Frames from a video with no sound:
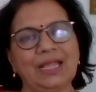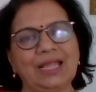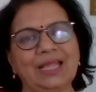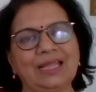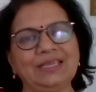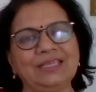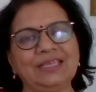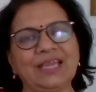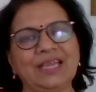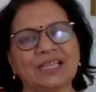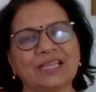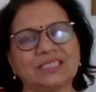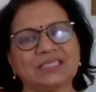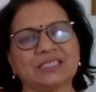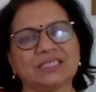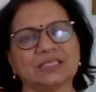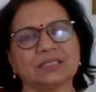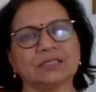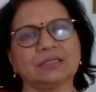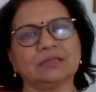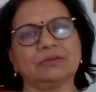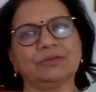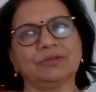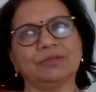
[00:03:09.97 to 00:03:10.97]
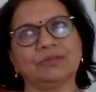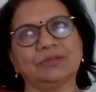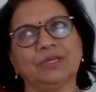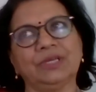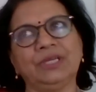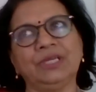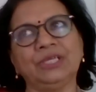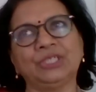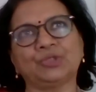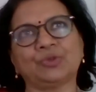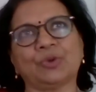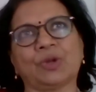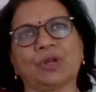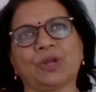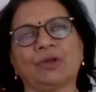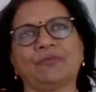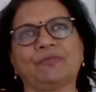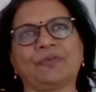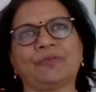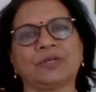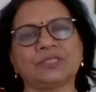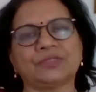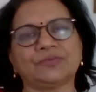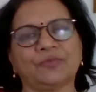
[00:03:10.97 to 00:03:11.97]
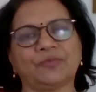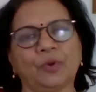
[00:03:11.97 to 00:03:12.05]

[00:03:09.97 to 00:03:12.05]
And yet each one of us